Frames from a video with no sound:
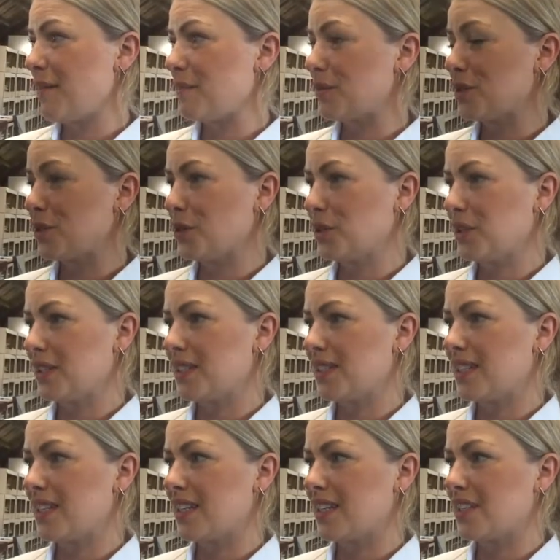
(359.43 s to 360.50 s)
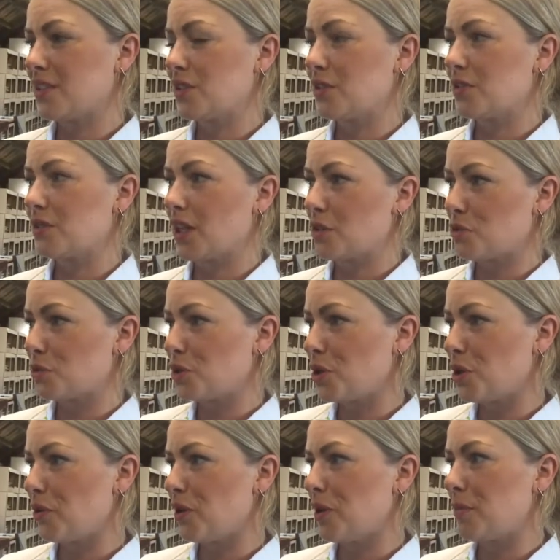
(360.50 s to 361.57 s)
stockists in sort of Central
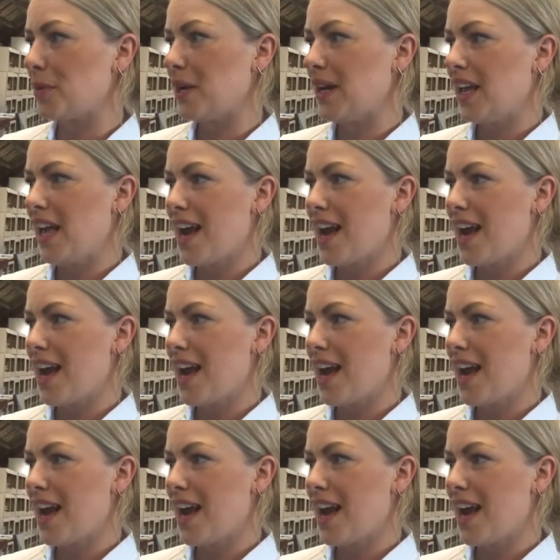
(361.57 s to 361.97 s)
Europe,